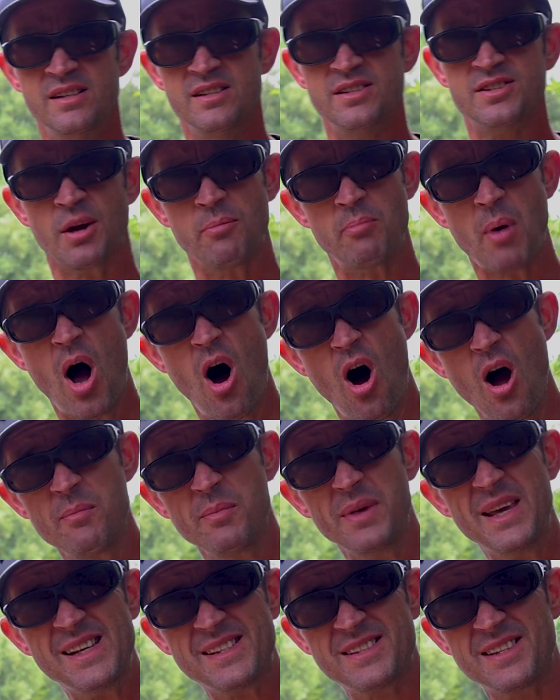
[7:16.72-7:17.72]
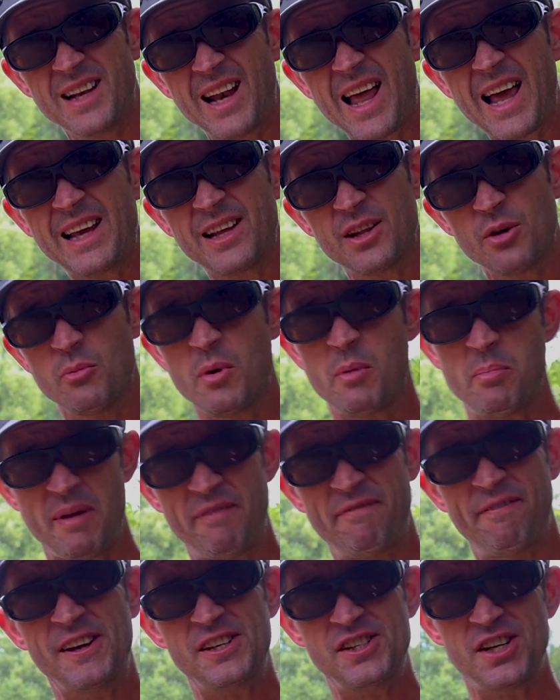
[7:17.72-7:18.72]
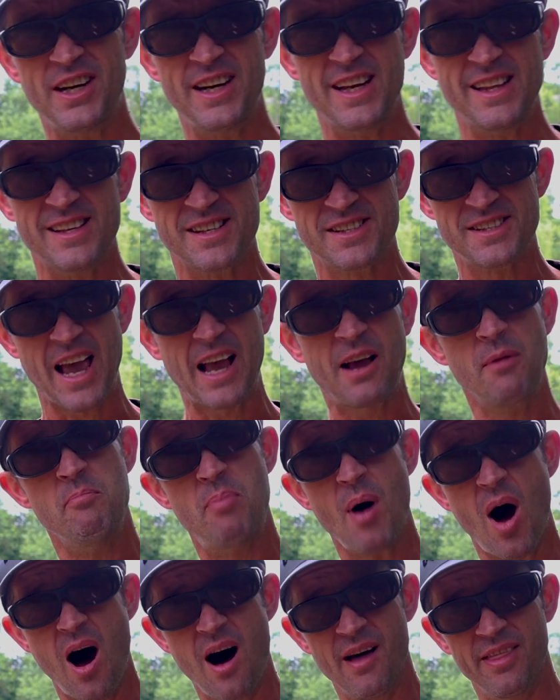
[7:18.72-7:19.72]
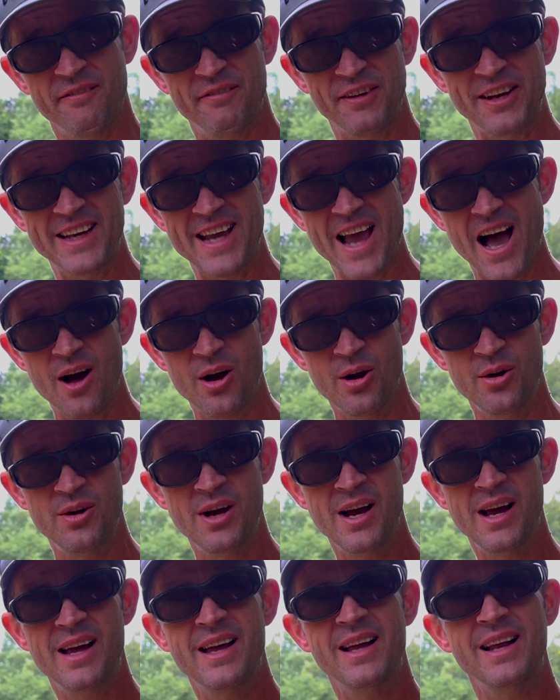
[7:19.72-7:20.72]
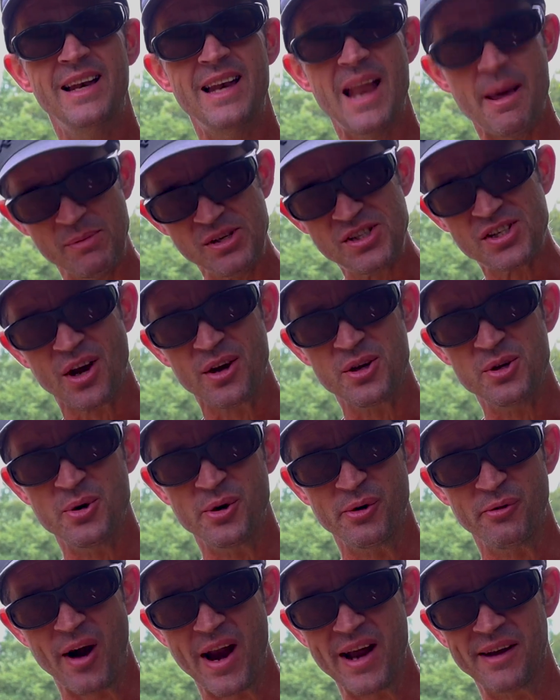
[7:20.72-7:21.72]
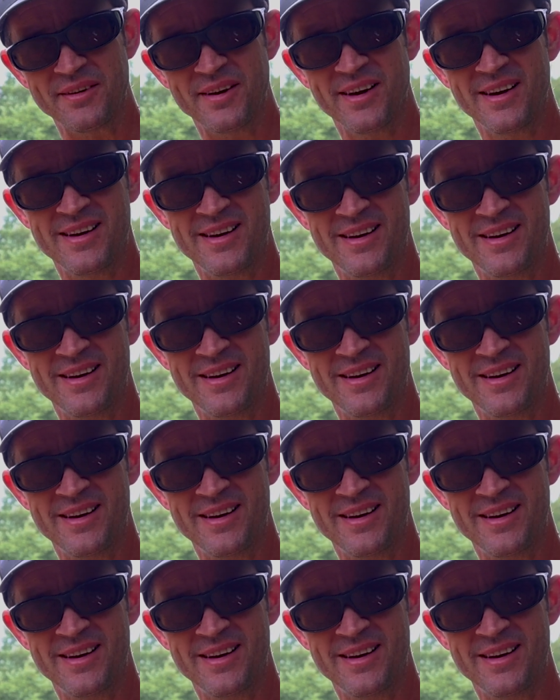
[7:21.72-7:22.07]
So behind me is the lake that we'll be fishing in the second part of the video. Let me show you around.